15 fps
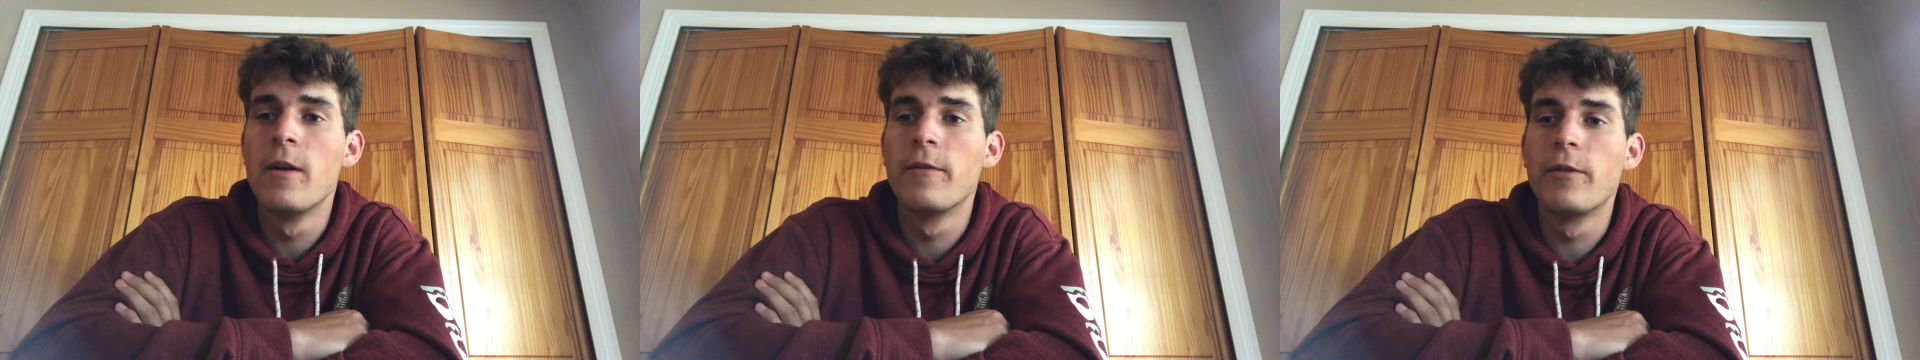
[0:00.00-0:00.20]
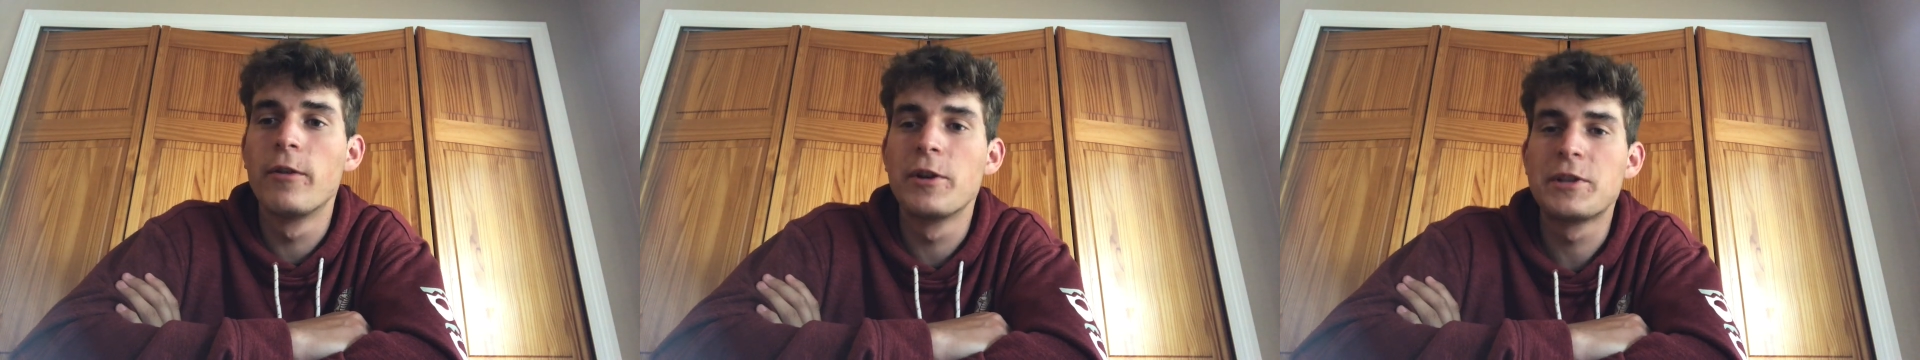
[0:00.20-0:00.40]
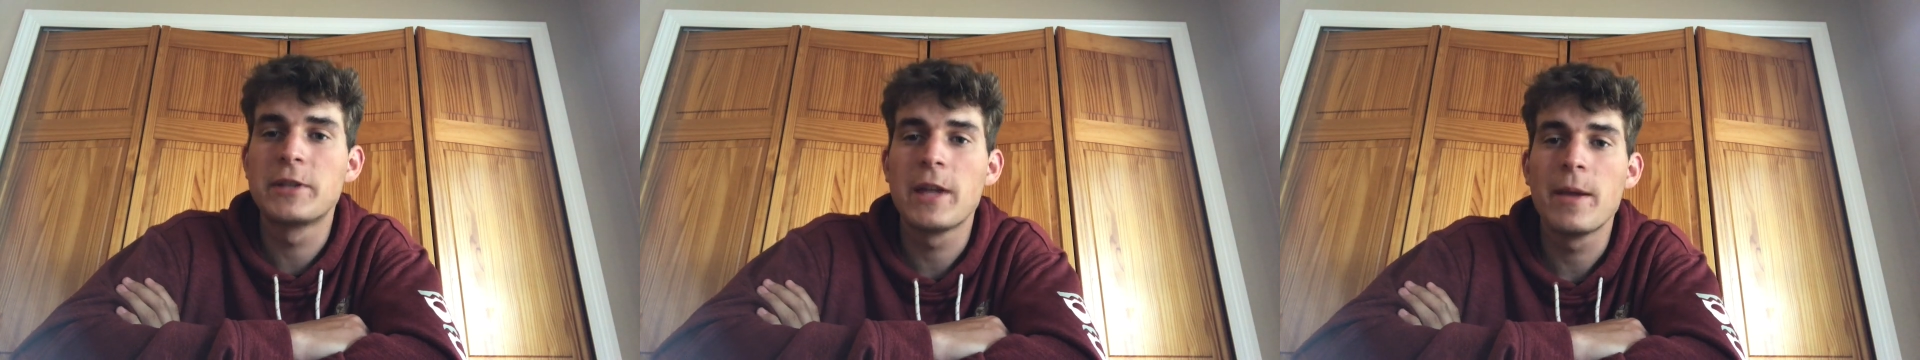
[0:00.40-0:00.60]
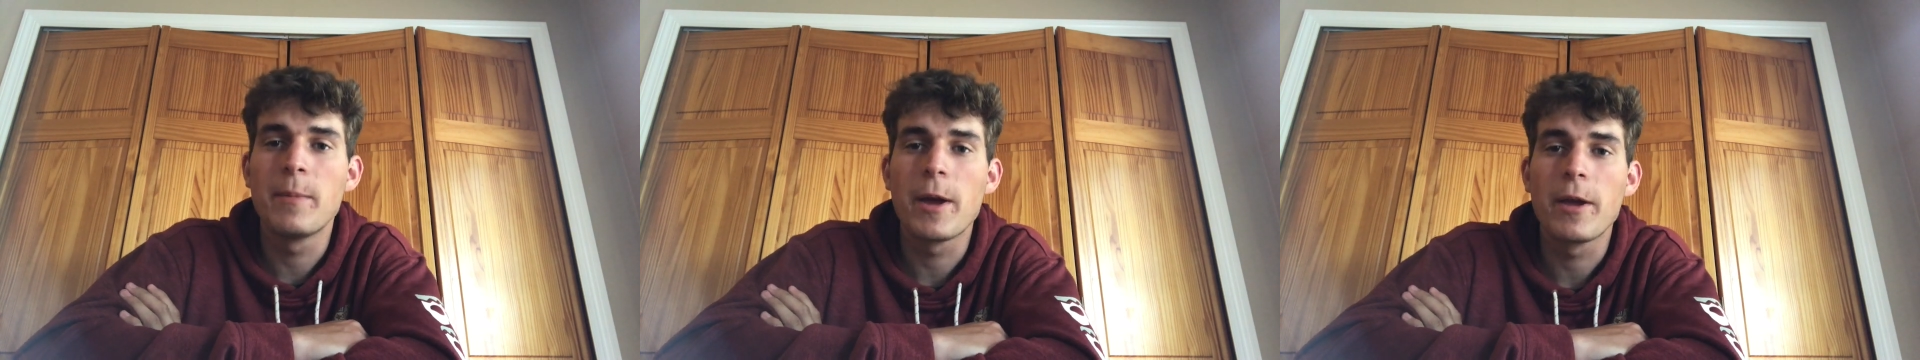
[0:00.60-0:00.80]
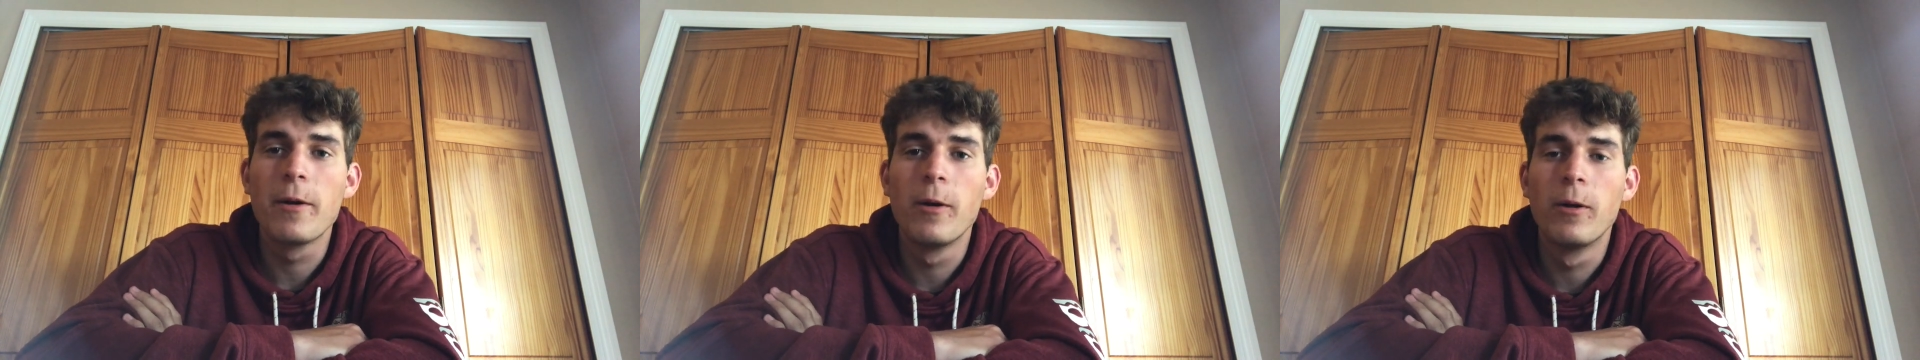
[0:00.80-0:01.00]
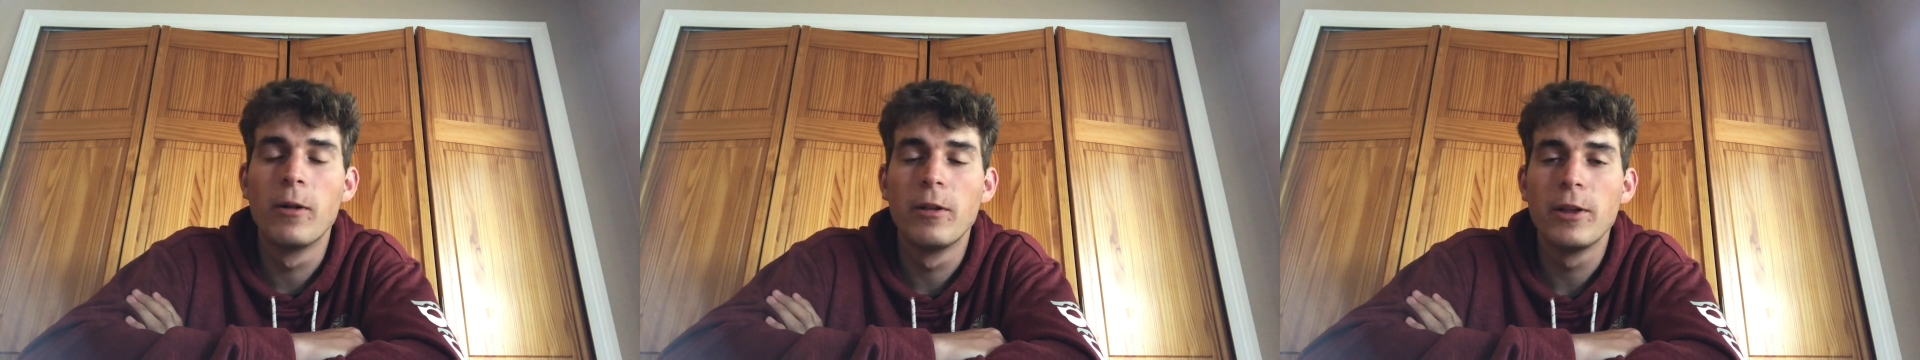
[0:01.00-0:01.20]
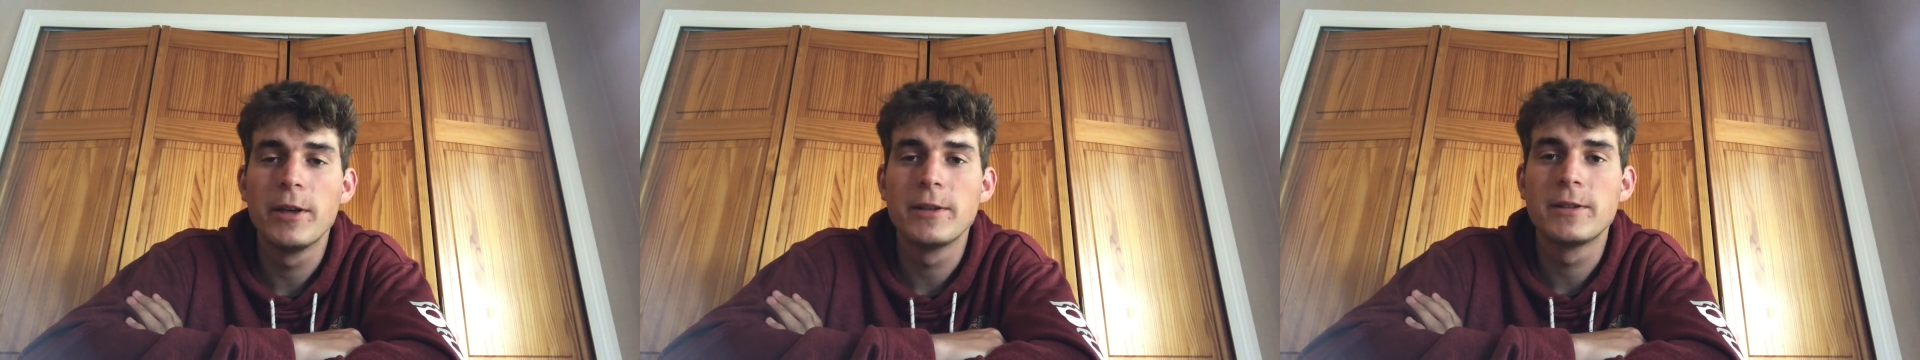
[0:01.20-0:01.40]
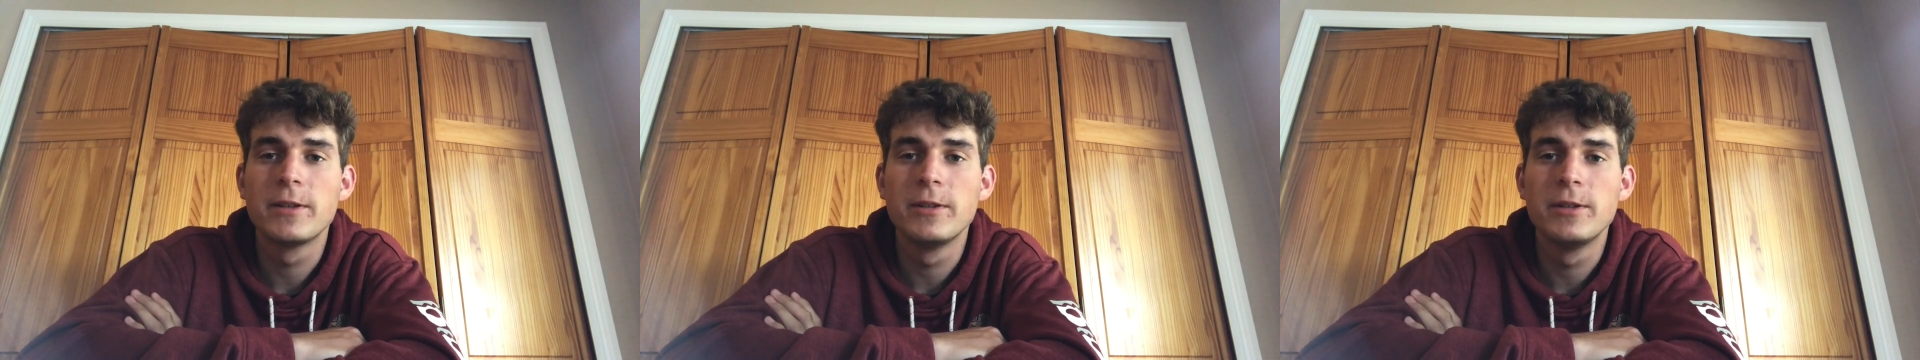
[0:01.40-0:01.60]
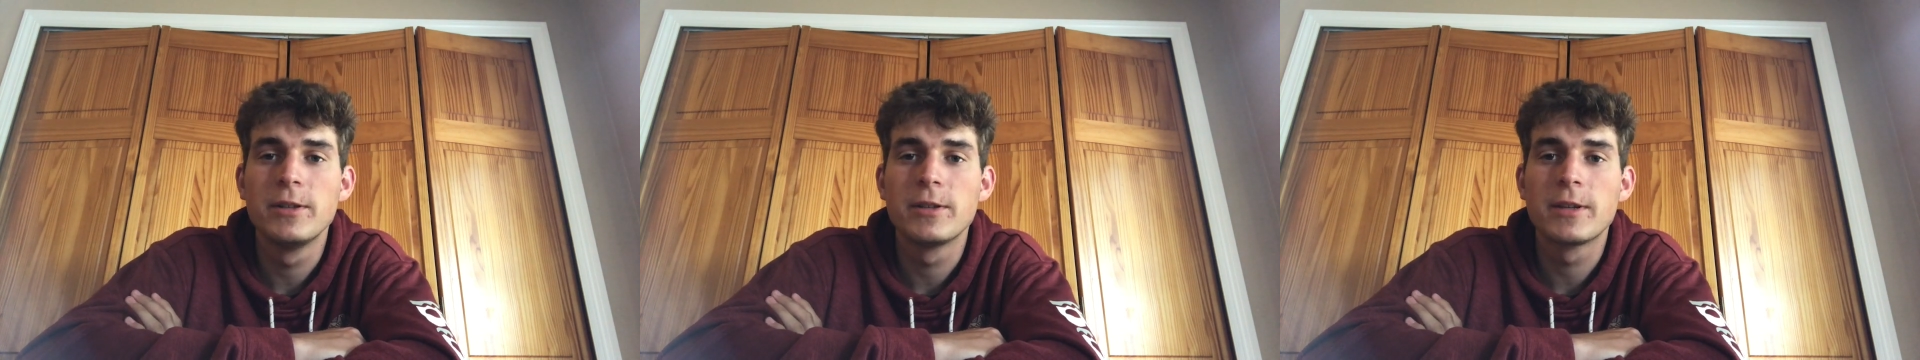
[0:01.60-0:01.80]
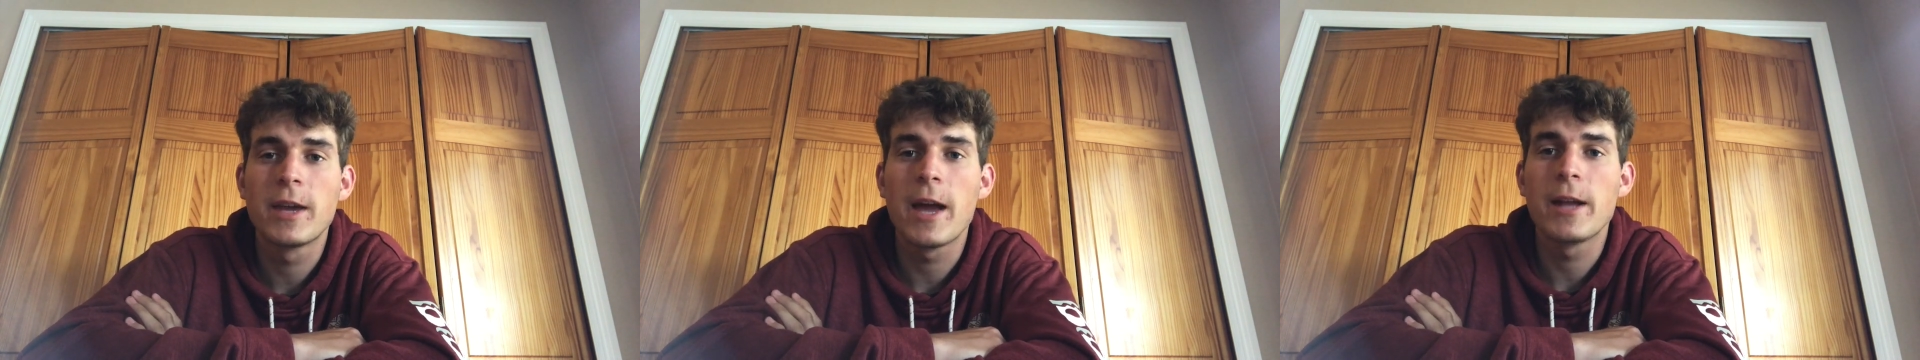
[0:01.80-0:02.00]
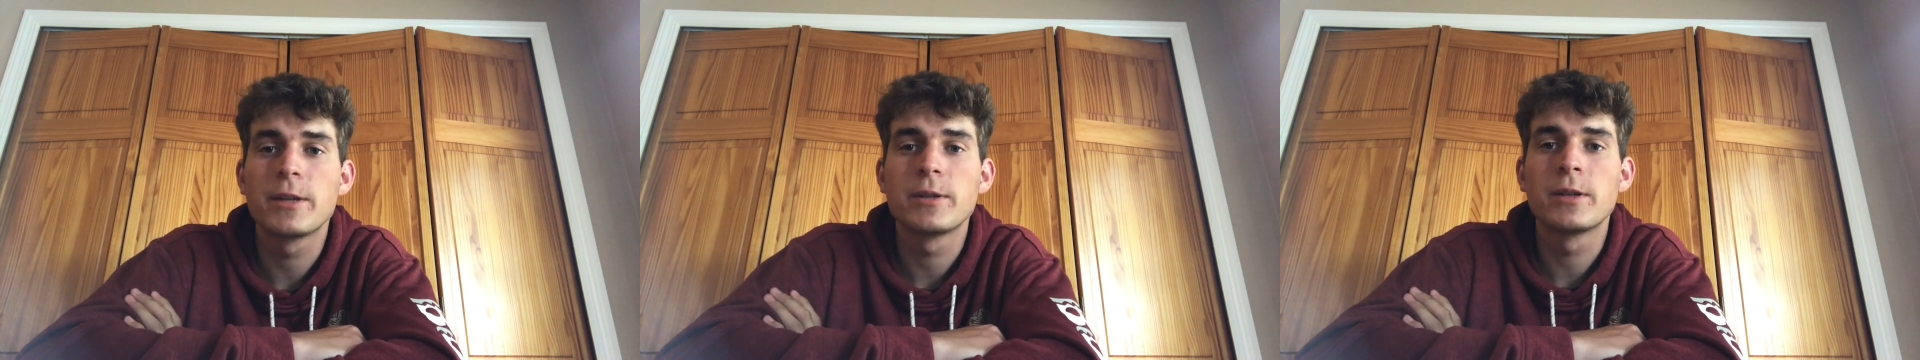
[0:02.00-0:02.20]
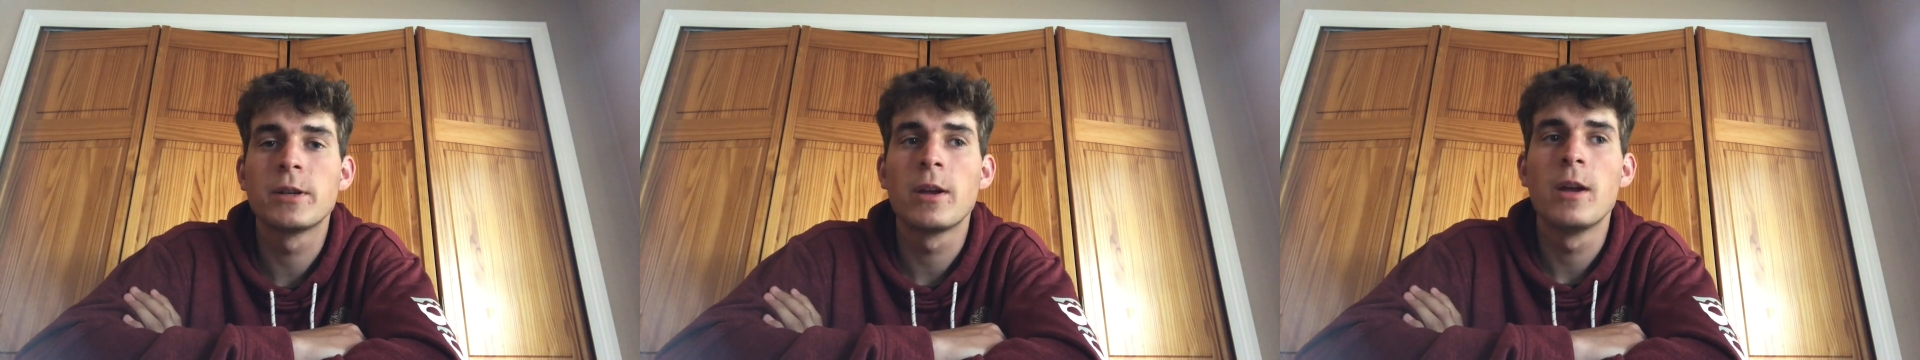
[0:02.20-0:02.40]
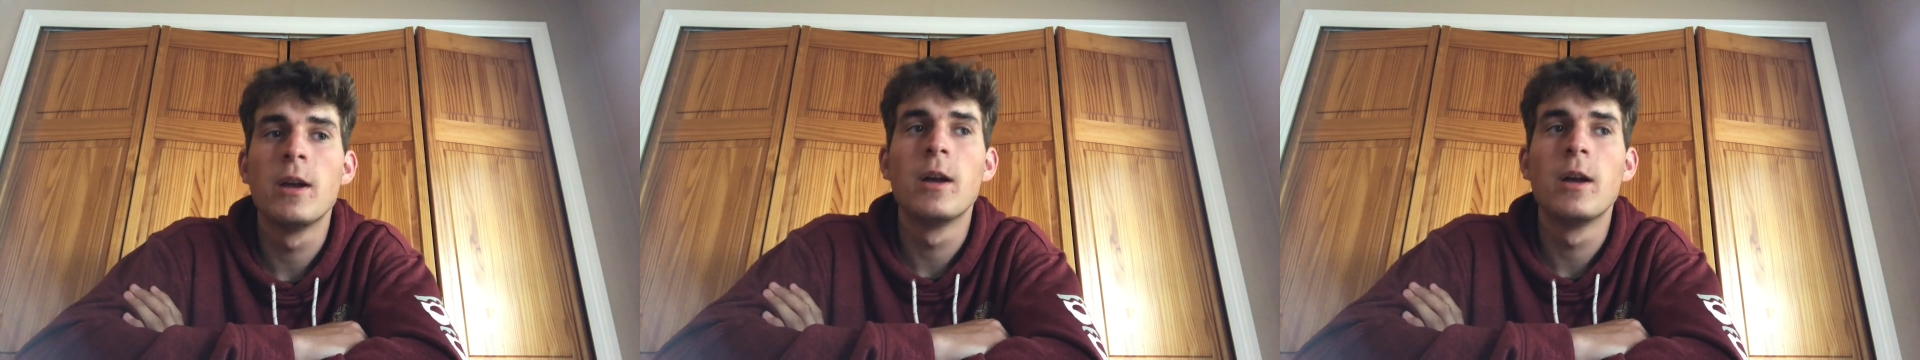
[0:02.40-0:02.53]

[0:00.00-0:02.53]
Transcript: First day, my goal is to just catch